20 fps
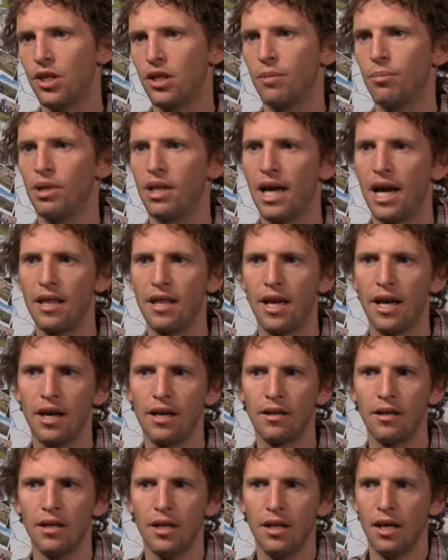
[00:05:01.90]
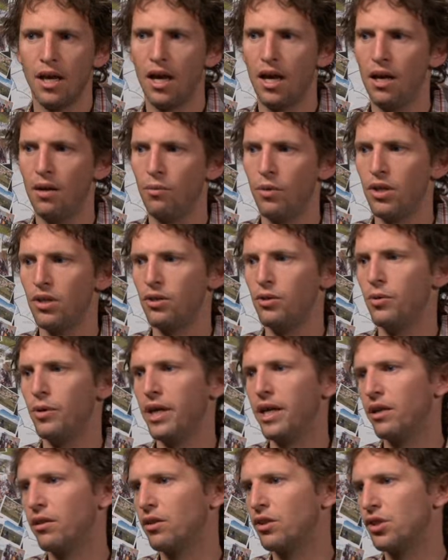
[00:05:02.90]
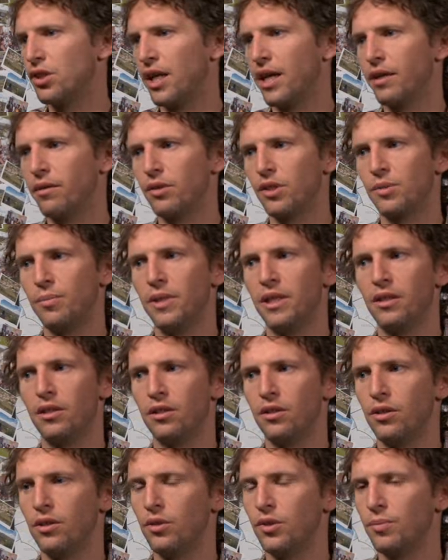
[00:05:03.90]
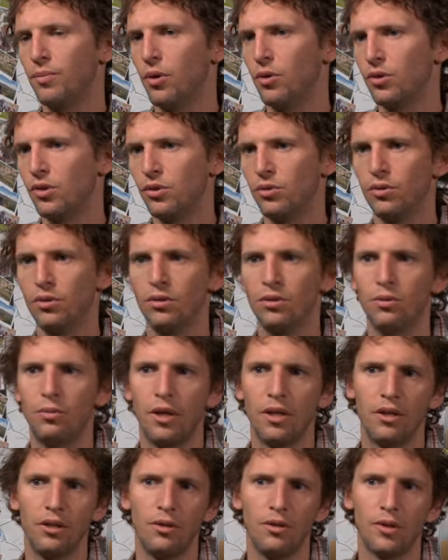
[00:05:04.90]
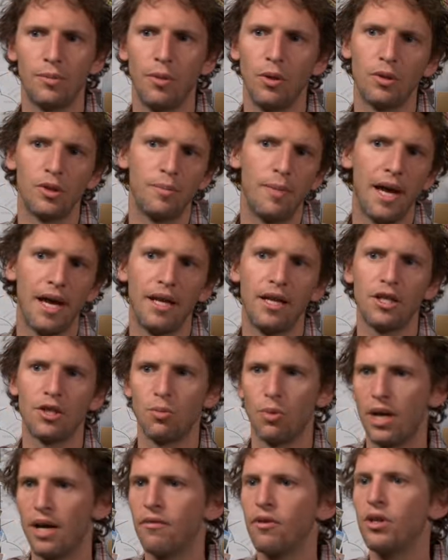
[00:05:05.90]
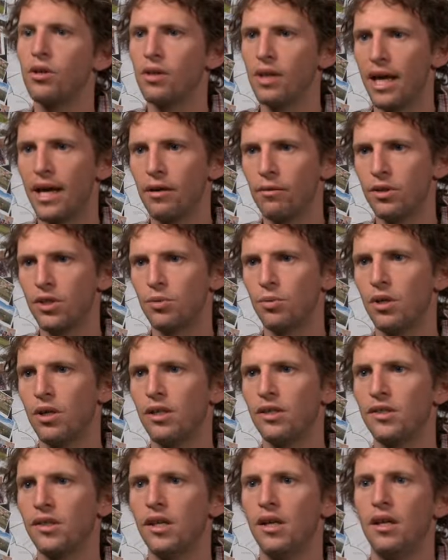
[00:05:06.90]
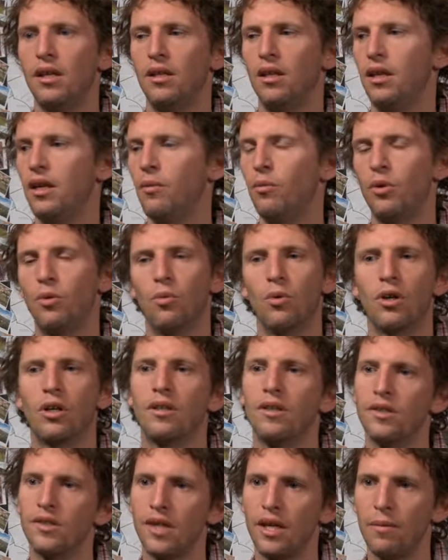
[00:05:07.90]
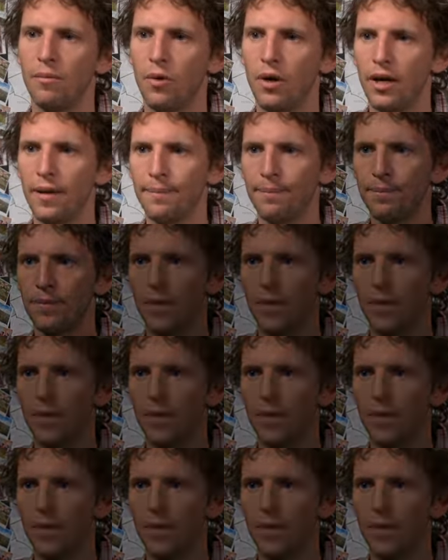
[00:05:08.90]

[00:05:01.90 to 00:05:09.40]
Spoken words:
and apply that, whether you were English language speaker, you spoke Zulu, whether you spoke Spanish, whatever your language was, that it would work the same way.